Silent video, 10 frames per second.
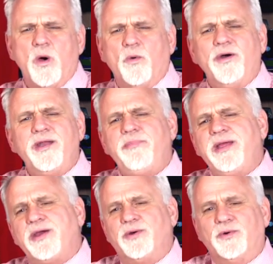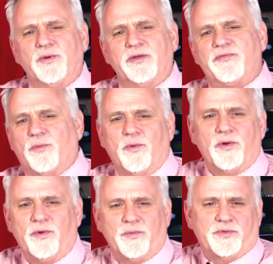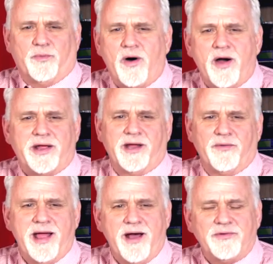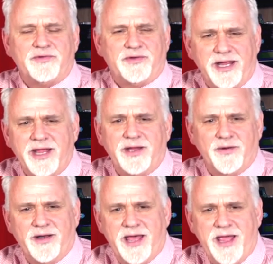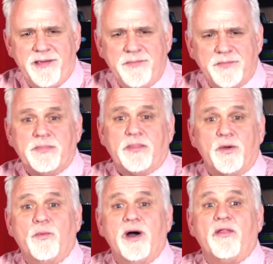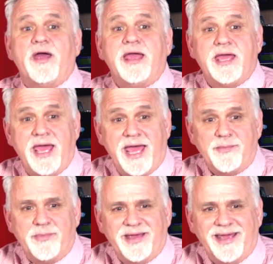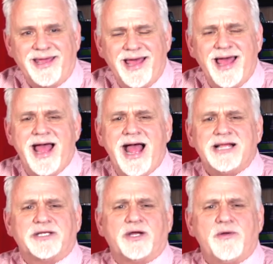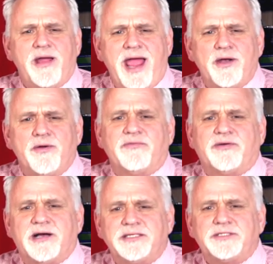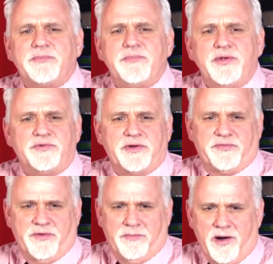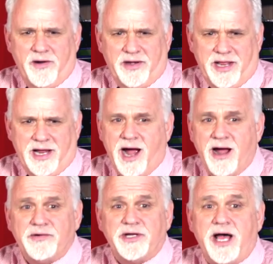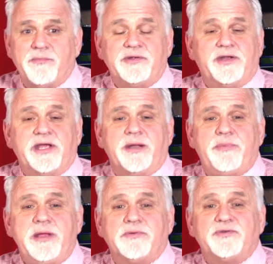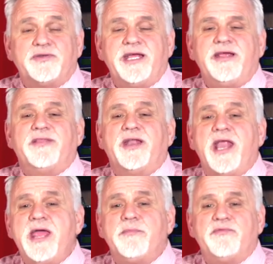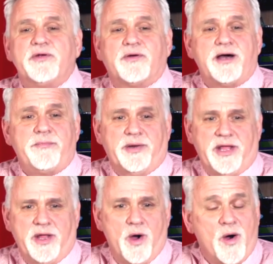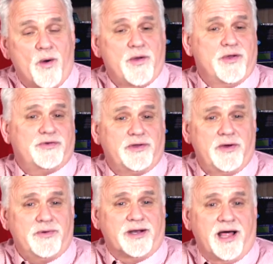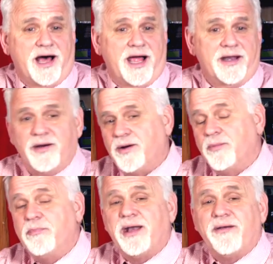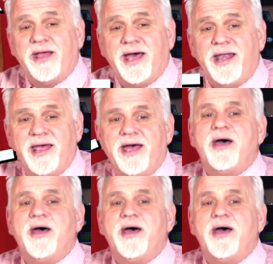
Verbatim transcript: Wouldn't it be cool if the world was walking around singing your name? Well, they can be. As a creator of custom music for marketing, our job is to get people singing the name of your company or your slogan line, or better yet,